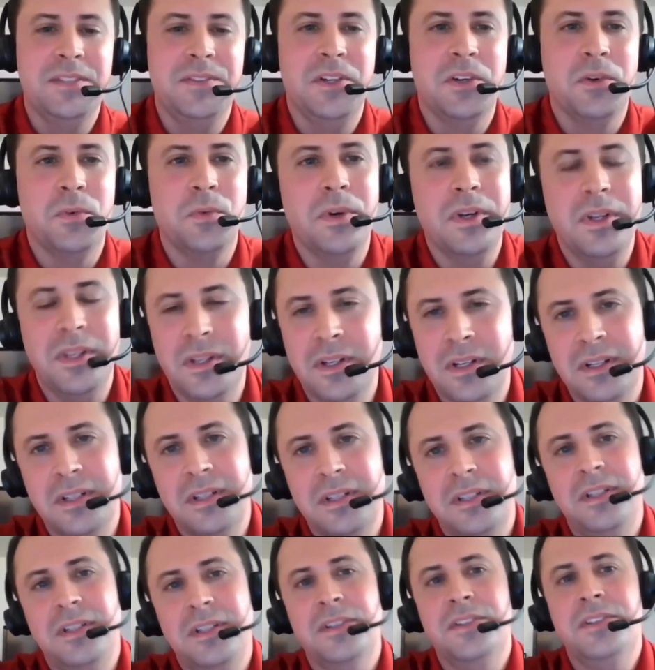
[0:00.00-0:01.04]

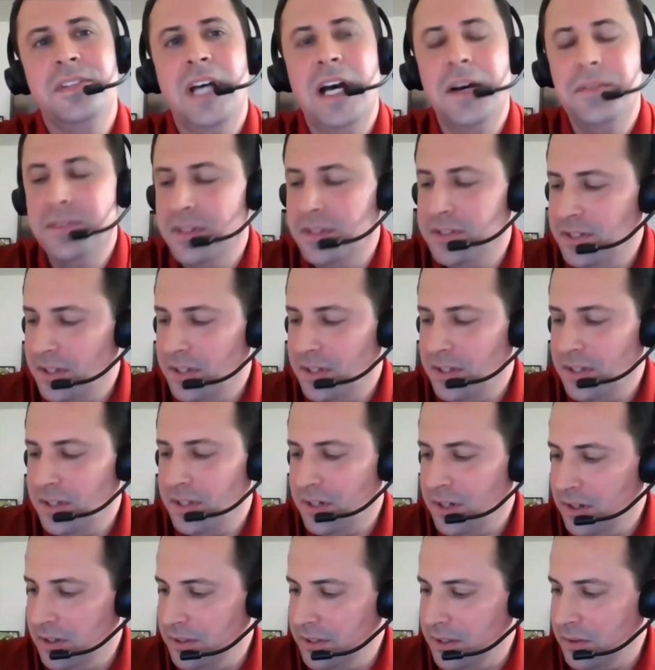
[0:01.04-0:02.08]
your toughness
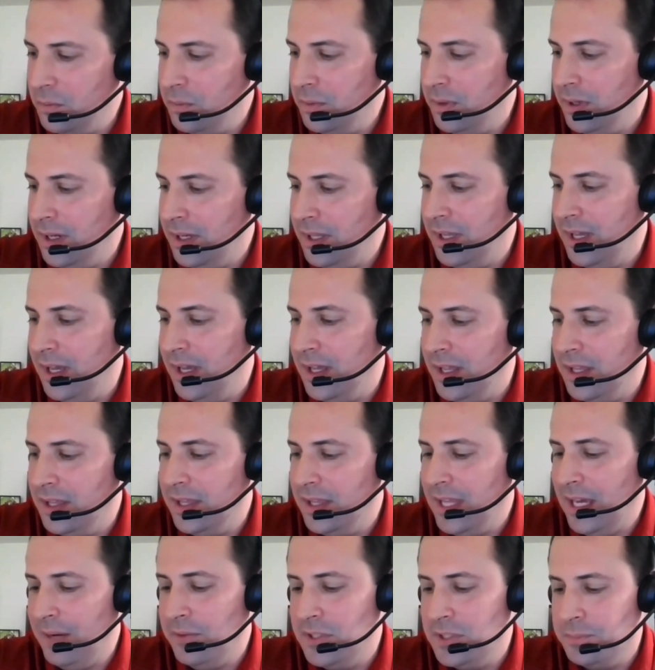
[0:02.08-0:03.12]
earlier,
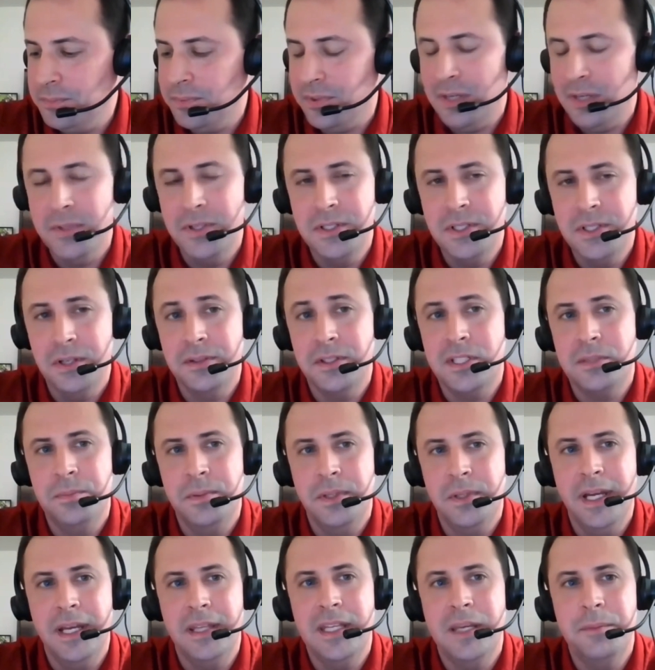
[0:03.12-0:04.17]
that was pretty much on
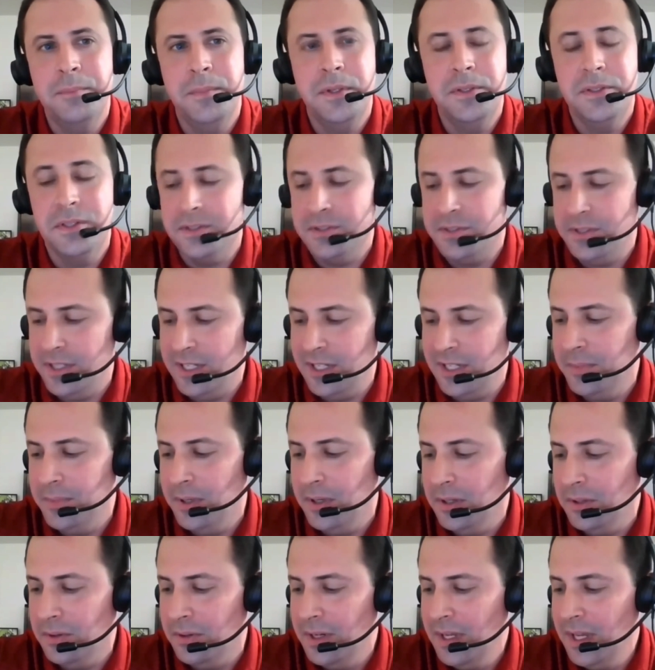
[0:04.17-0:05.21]
display in that Music City
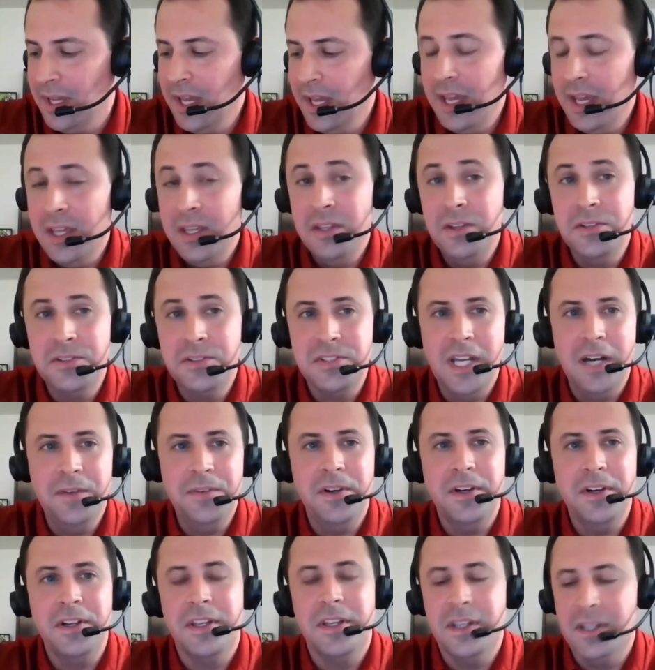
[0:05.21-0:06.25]
Bowl. You
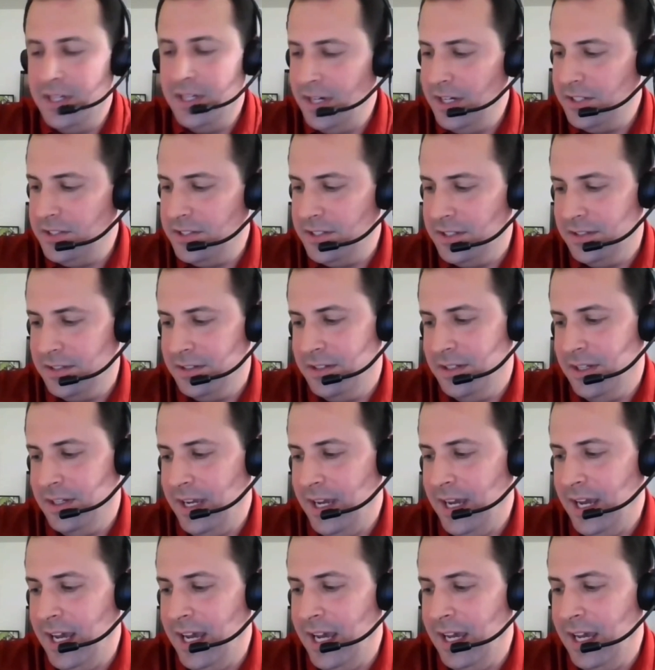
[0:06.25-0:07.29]
suffered a concussion,
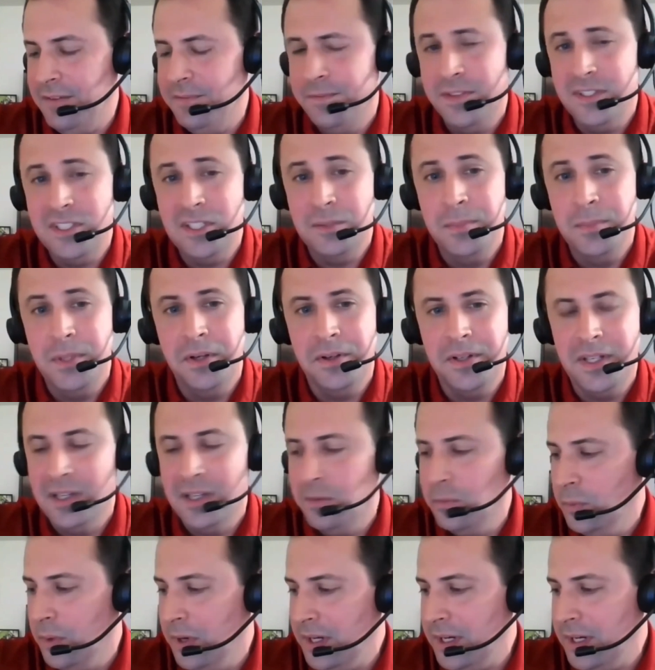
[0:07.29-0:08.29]
had visibility in one